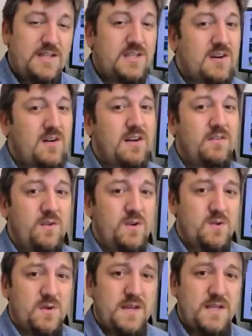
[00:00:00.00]
starting
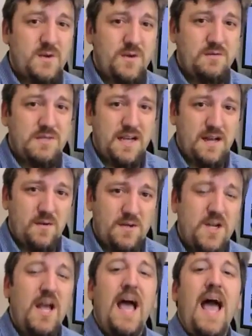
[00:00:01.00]
first with Ice Cream
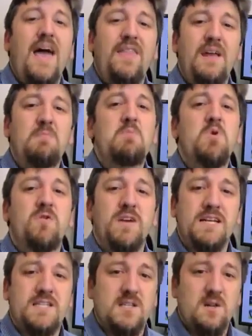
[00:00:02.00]
Sandwich and then
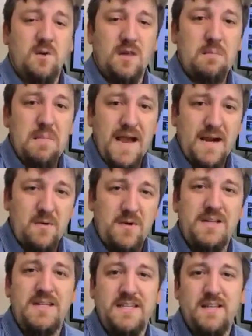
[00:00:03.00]
moving slowly
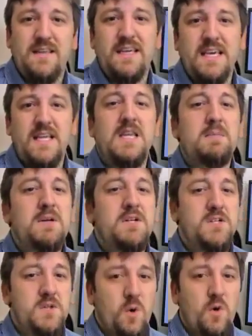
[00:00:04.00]
backward until they get the
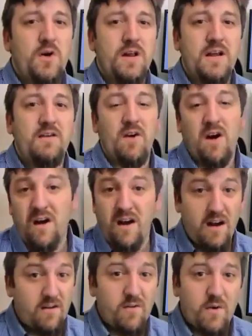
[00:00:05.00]
majority of
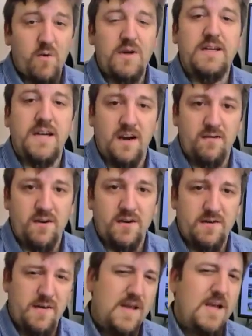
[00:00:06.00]
everyone covered.